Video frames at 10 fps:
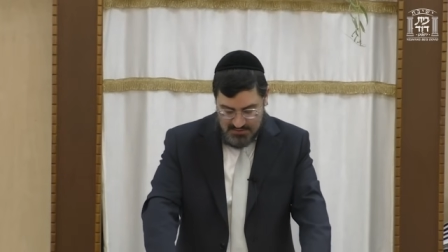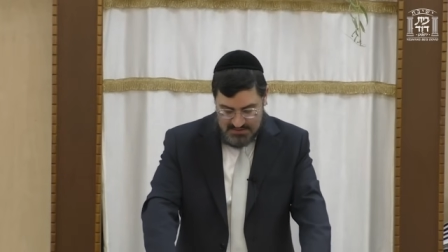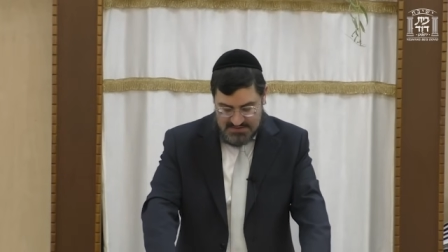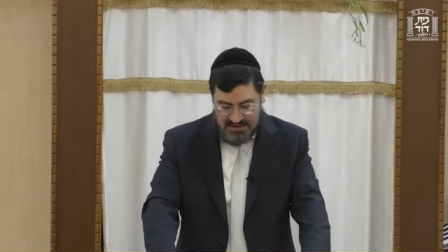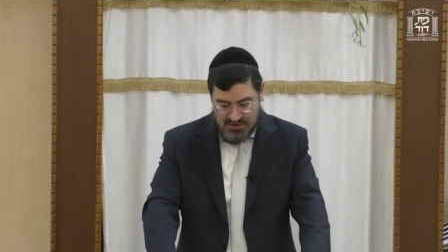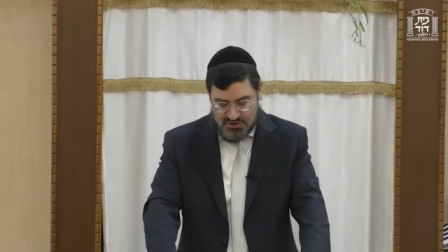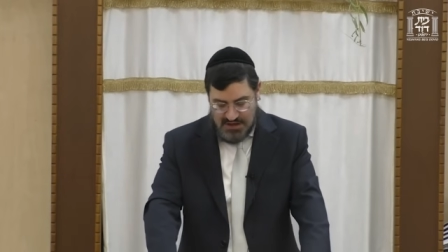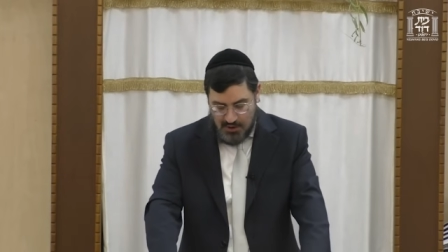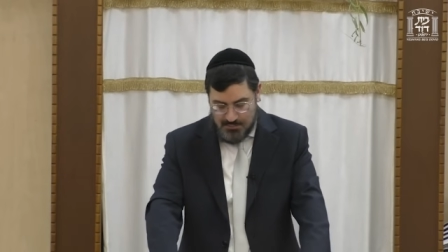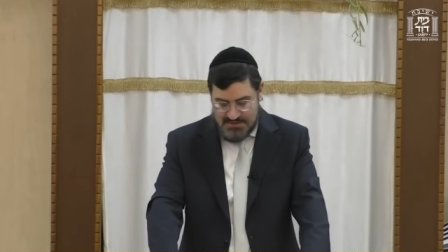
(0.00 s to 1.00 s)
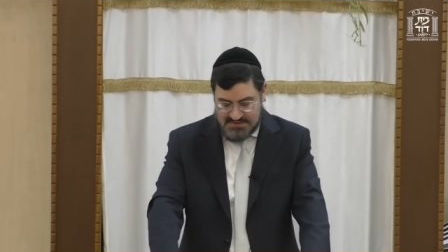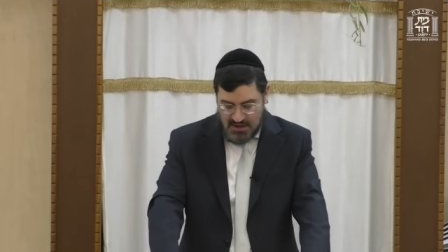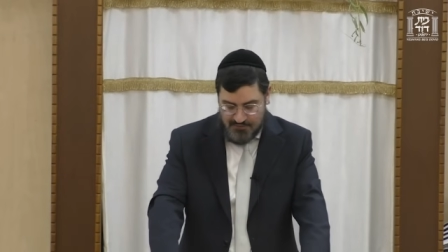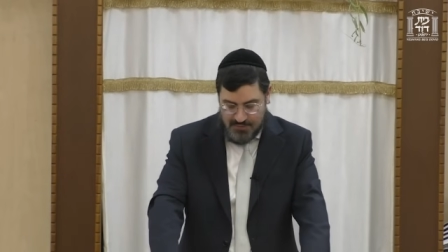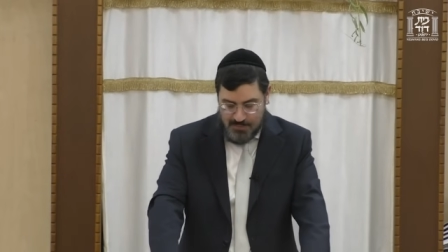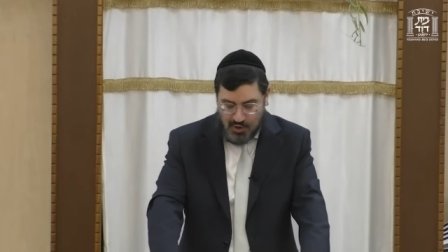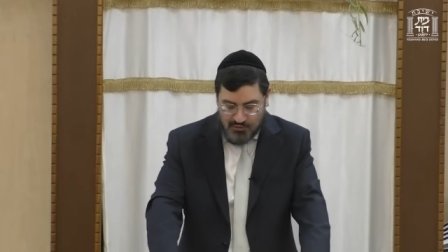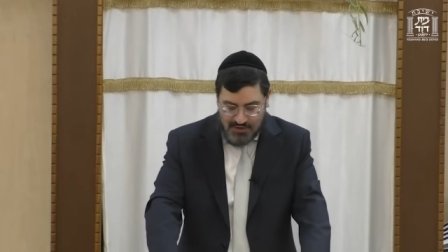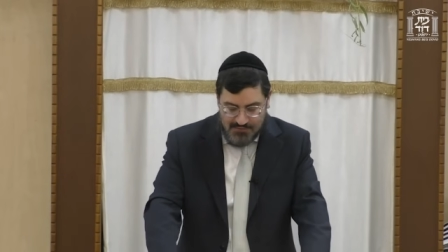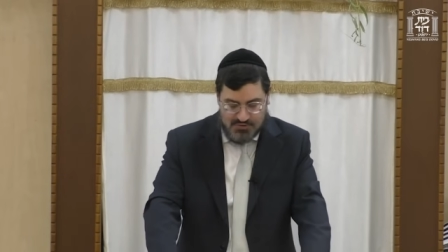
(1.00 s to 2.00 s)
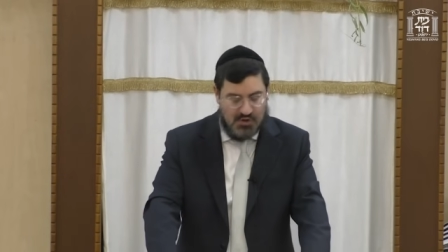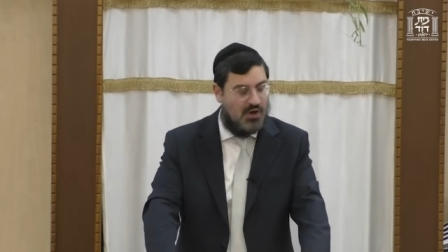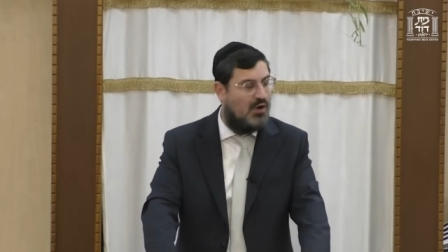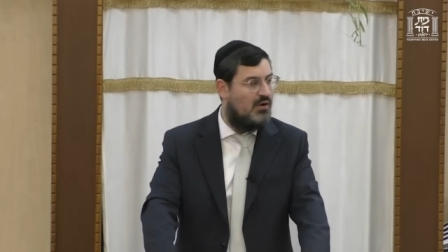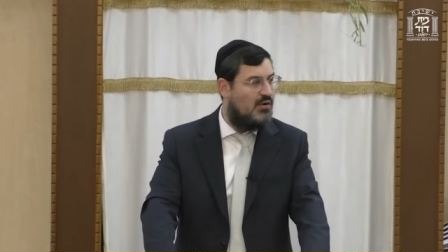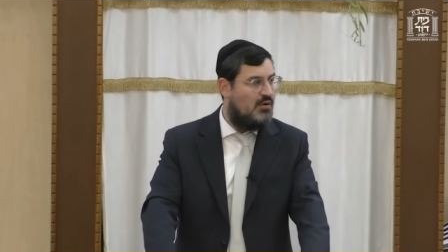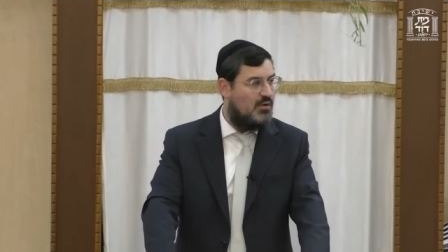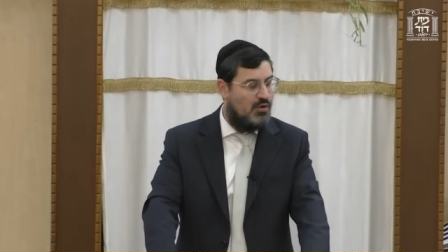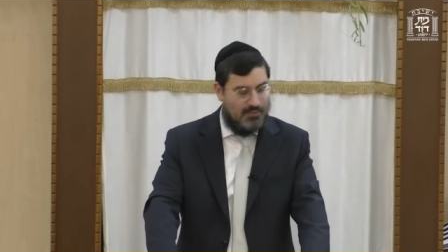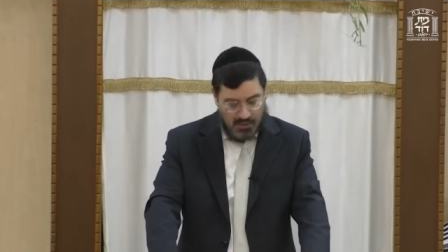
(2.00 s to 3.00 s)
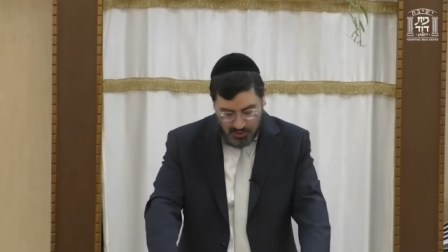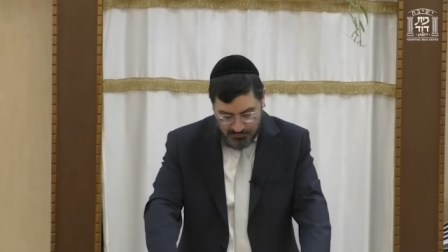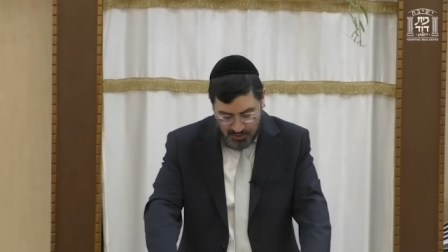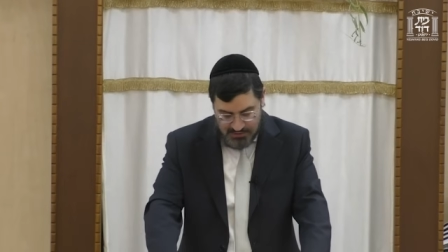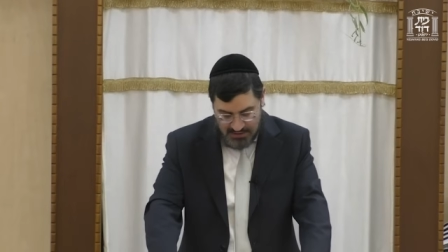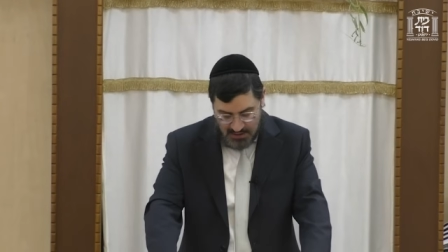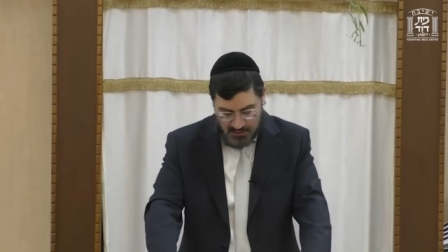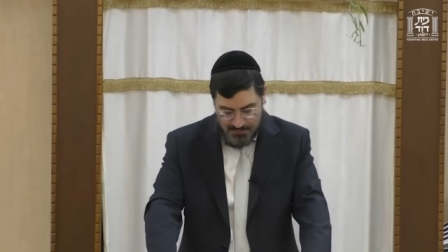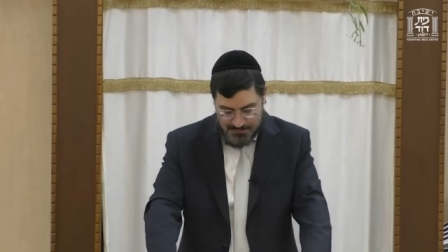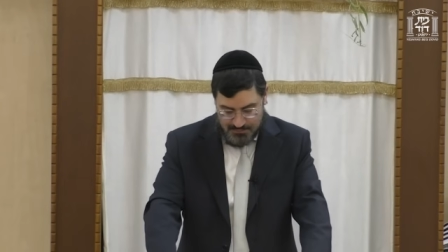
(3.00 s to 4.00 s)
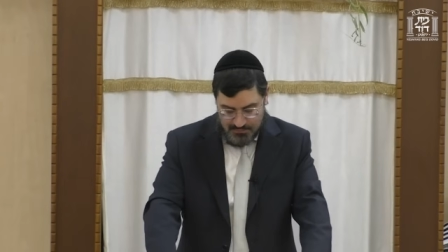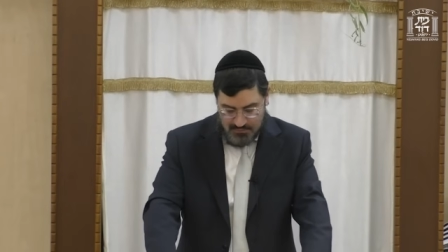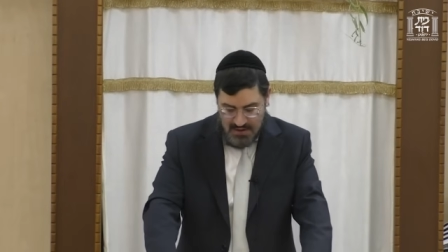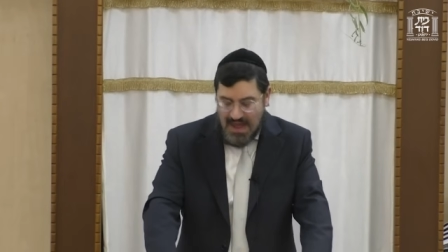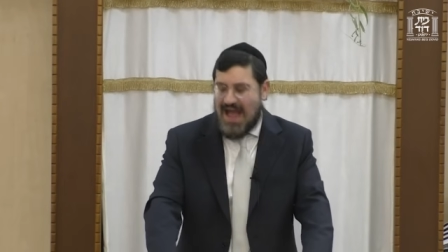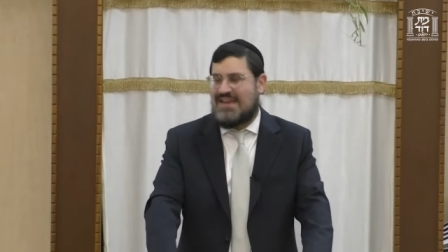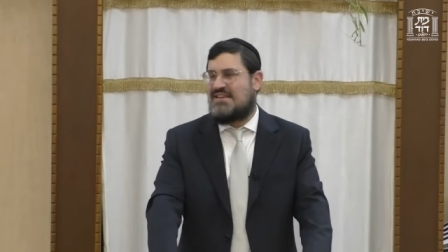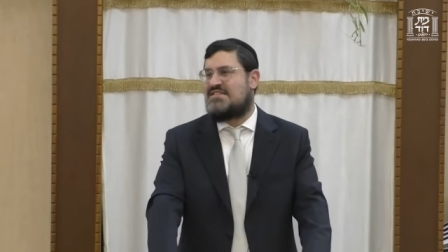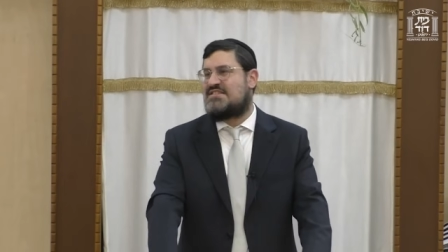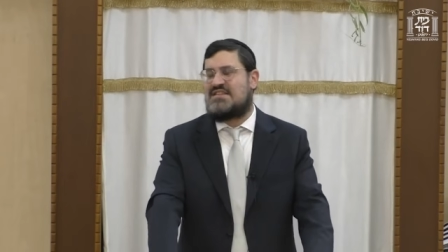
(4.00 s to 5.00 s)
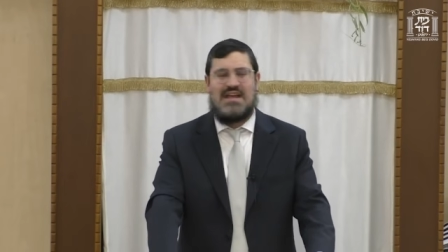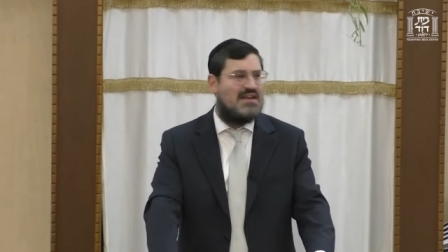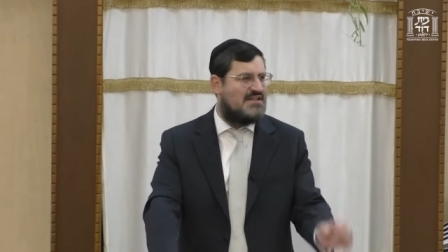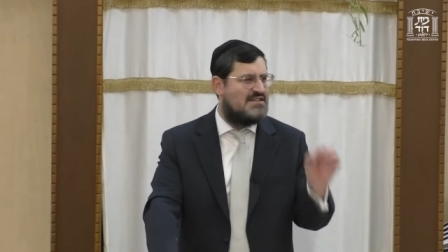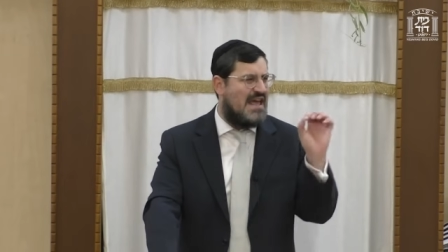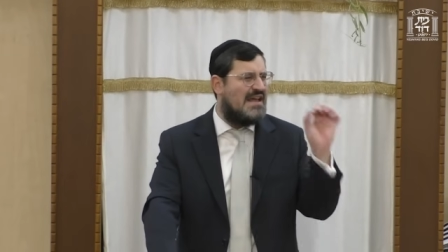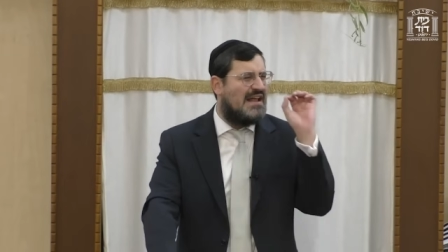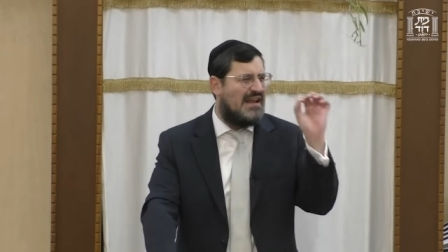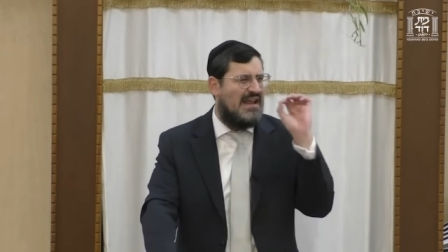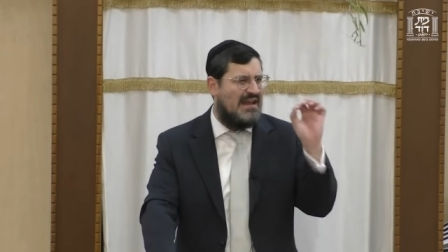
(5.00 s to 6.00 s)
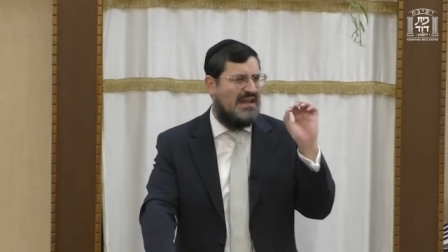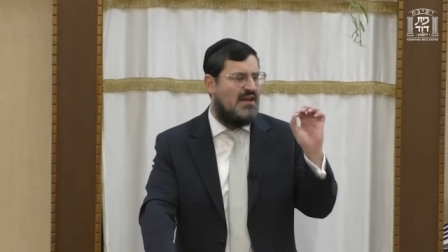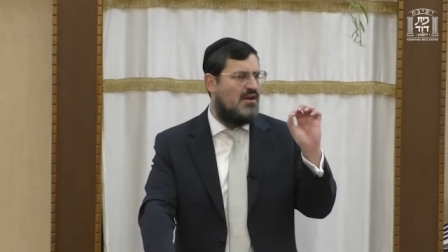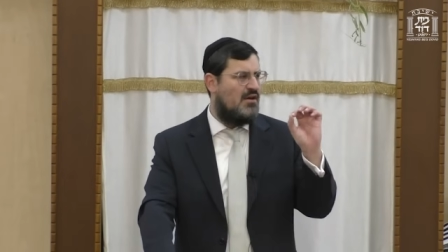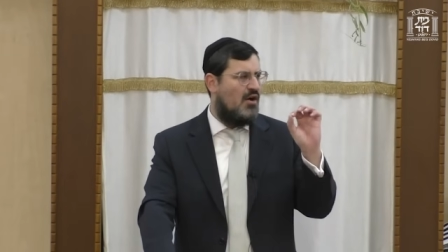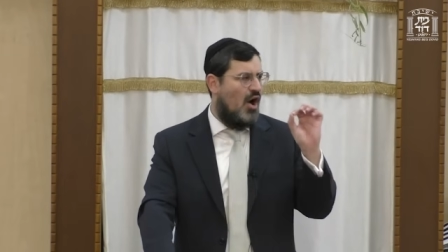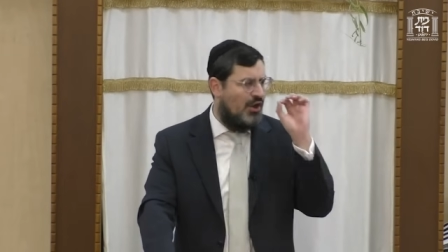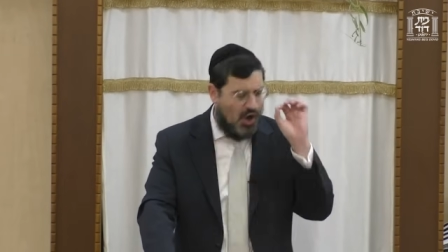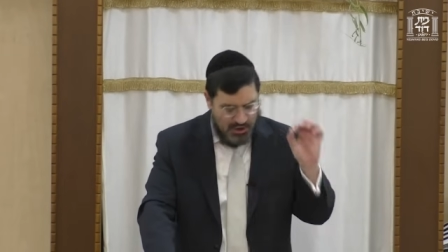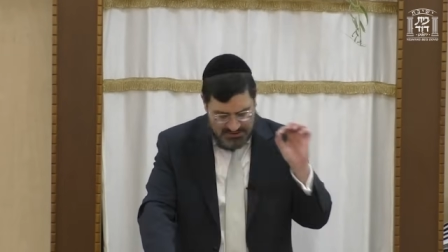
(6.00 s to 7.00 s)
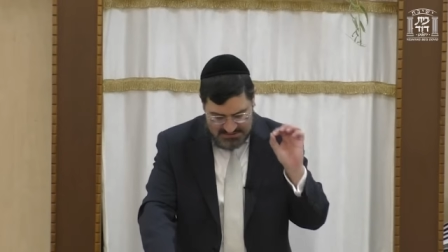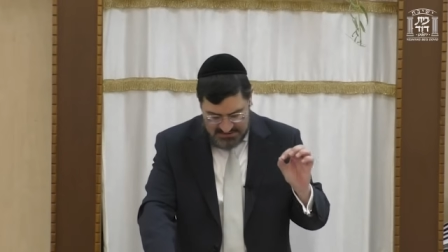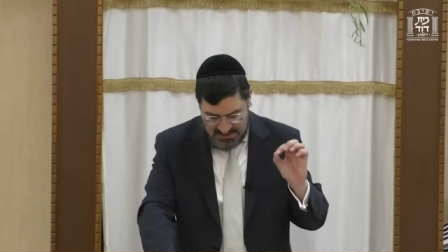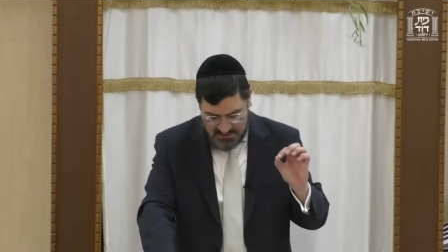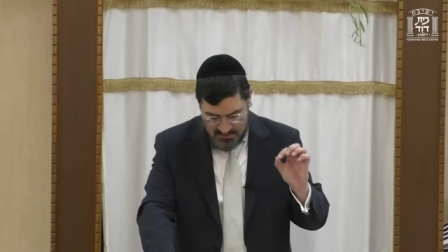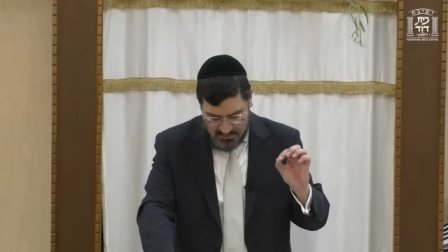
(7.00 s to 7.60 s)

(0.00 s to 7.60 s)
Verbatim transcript: is that he should help me serve in B'chol Nafshecha I can st- say clearly and honestly